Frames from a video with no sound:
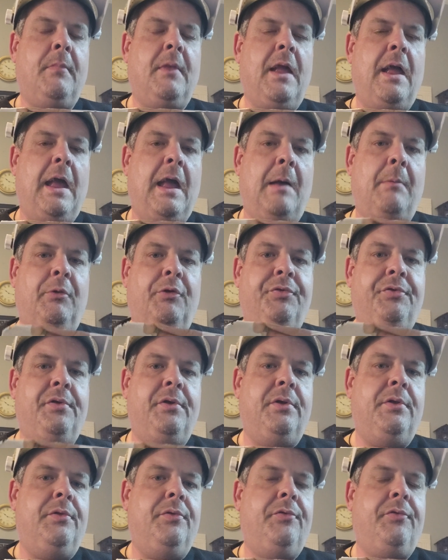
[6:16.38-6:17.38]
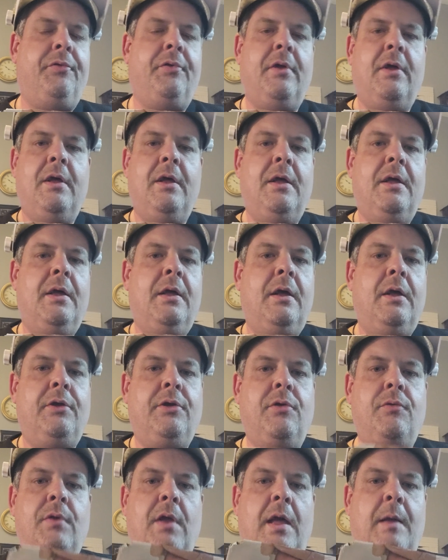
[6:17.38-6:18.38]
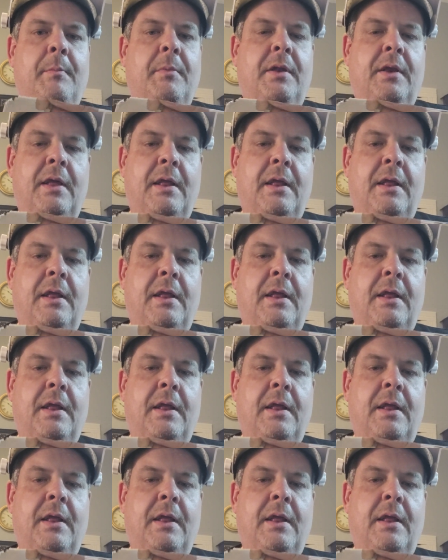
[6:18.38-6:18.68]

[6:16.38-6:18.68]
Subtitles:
Hamiltons, you name it.